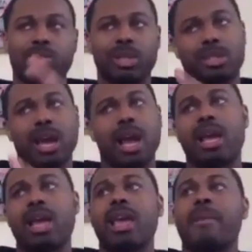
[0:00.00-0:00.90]
and Scott.
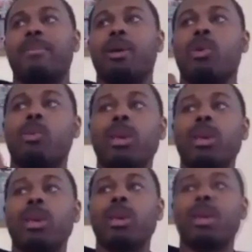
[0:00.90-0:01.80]
But when
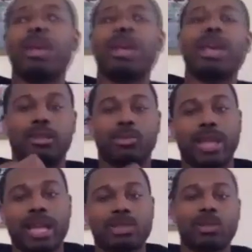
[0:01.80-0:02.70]
we came,
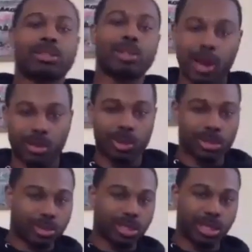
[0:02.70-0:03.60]
that's what started
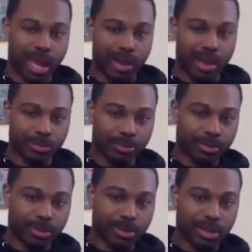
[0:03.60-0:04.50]
what you see now.
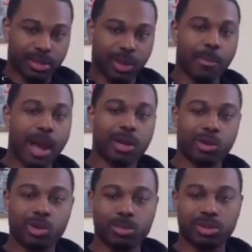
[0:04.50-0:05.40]
So wow. my
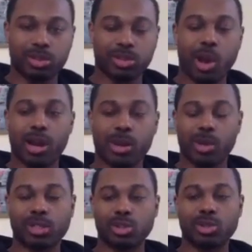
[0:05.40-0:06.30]
group started
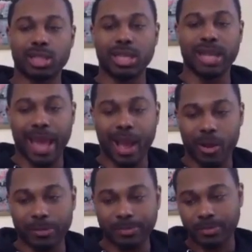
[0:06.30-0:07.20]
what you see
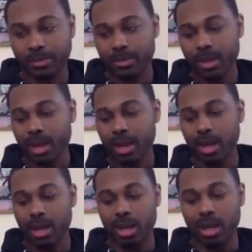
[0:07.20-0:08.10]
now,
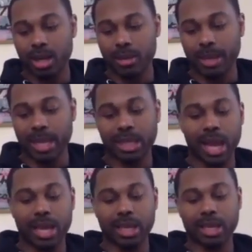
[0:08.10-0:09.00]
um, in
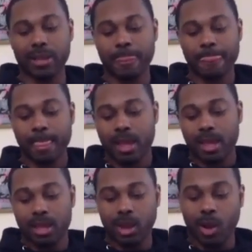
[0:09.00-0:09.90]
like
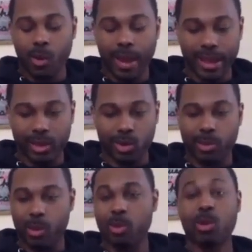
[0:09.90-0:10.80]
the 08
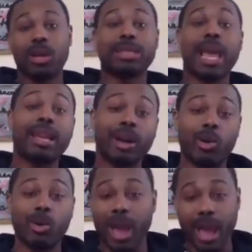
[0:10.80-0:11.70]
group, but we won state in
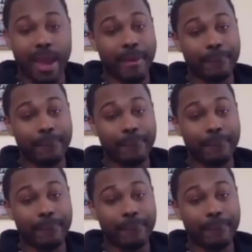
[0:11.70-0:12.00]
09.